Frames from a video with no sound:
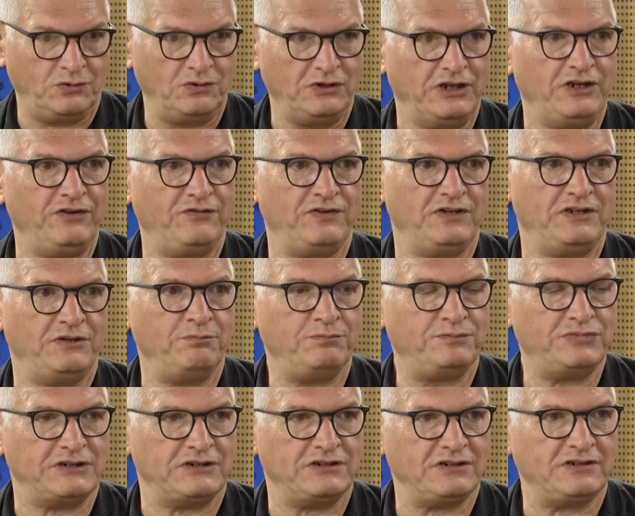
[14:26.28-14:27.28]
live in
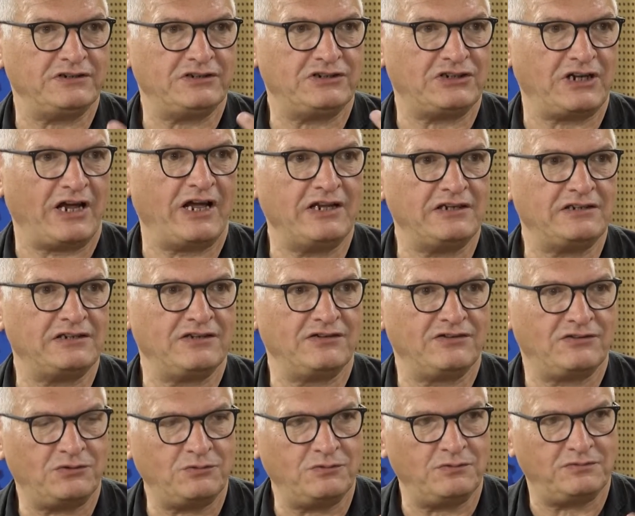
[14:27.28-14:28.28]
imperial state,
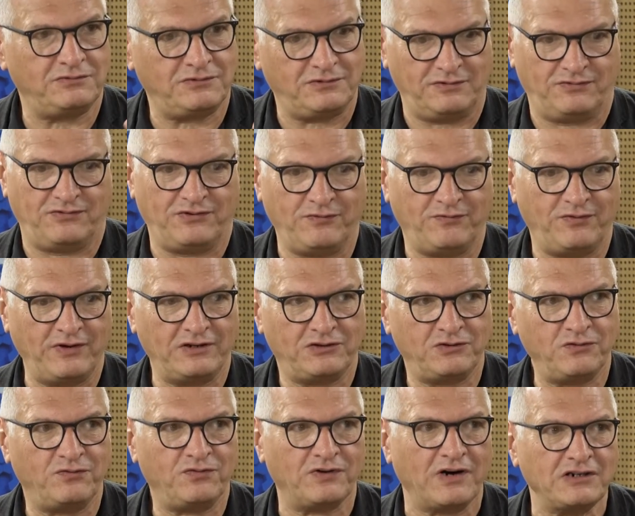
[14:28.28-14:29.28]
and to the fate
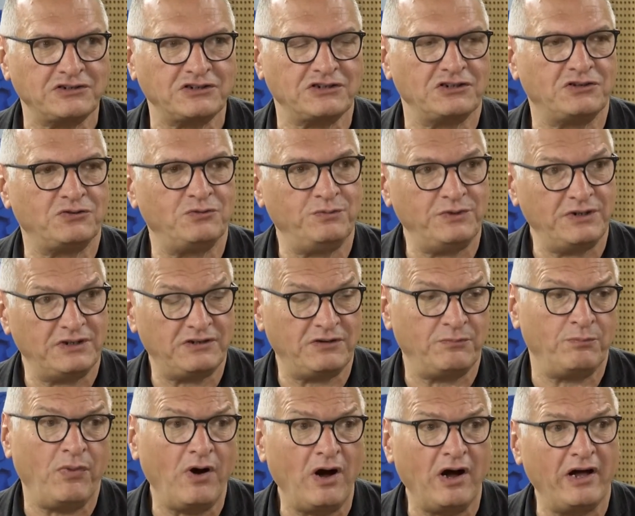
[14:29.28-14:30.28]
of Russia to be an empire.
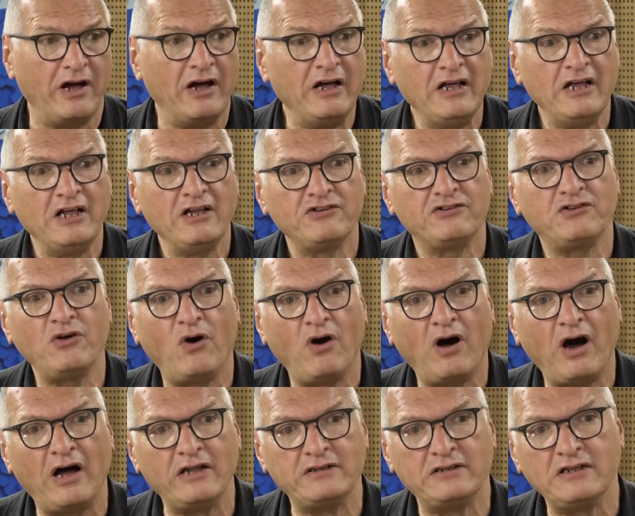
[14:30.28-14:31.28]

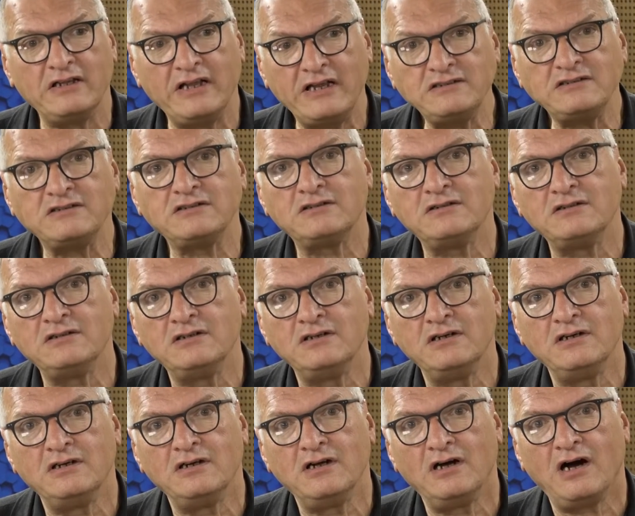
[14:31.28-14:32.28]
So unless
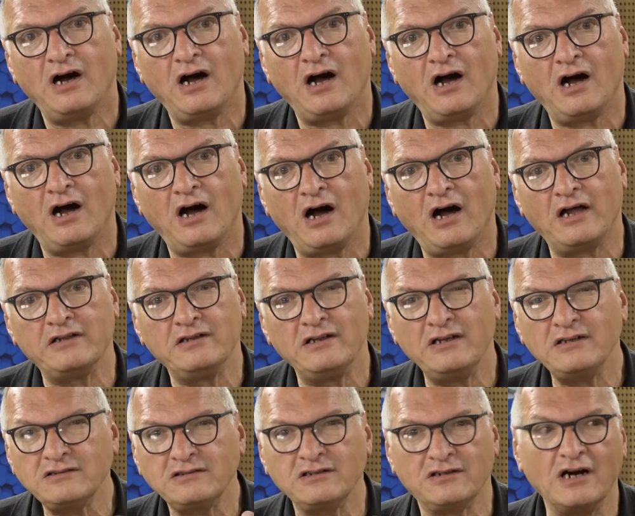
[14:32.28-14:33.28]

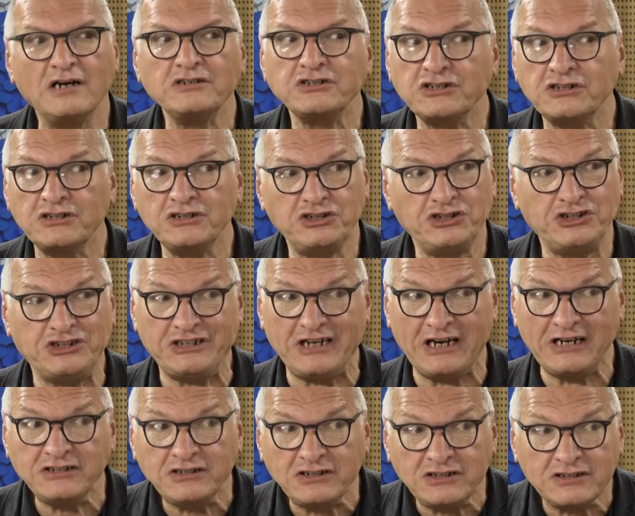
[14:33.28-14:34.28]
Russia
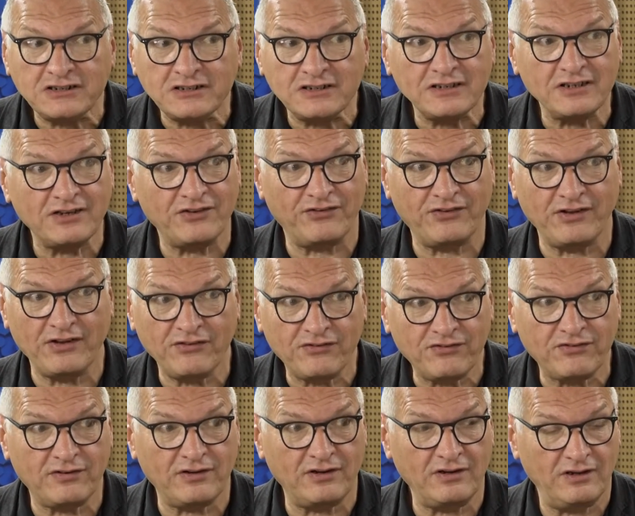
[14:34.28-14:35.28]
change
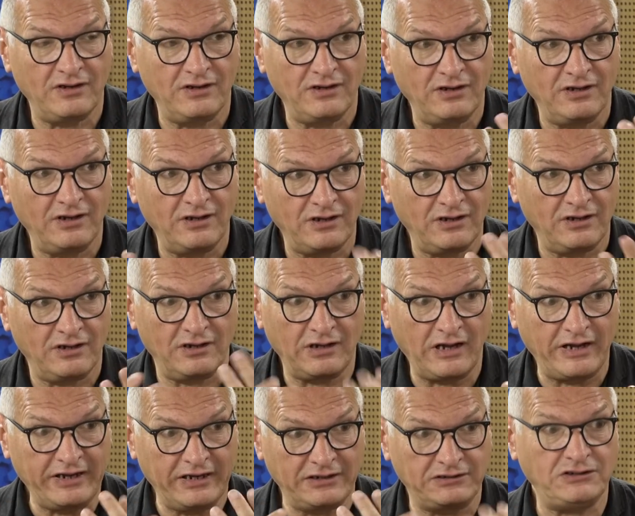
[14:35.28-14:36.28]
this
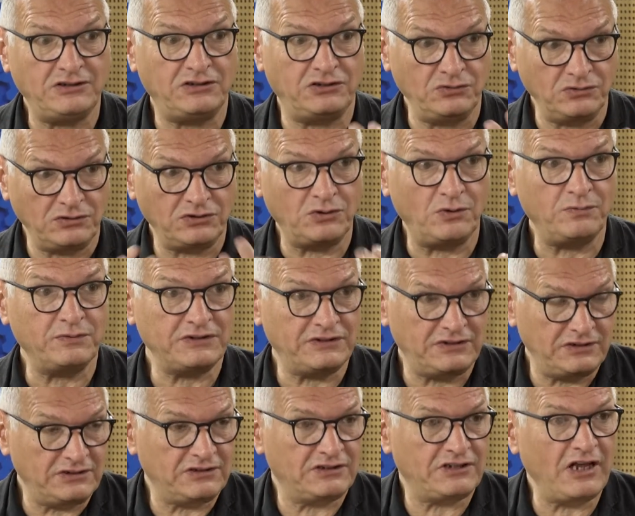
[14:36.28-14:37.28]
attitude
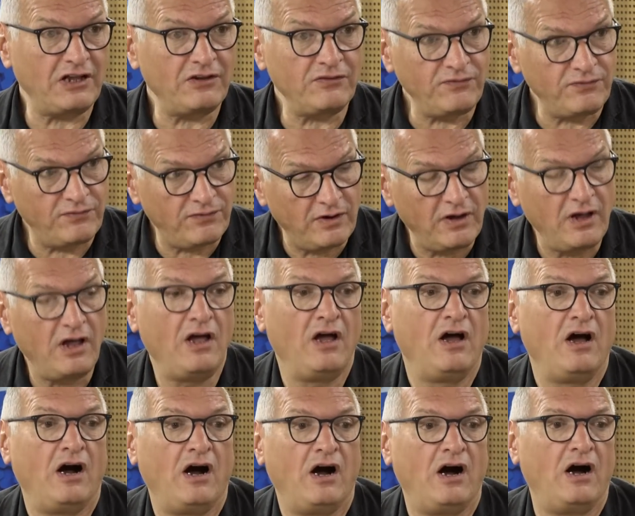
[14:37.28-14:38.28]
towards itself.
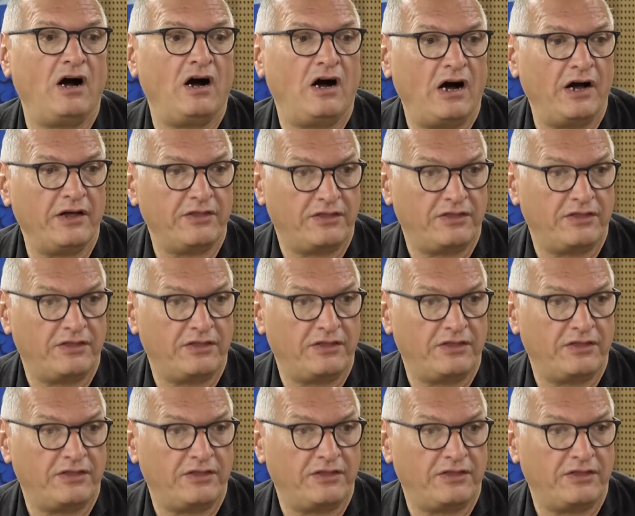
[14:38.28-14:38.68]
I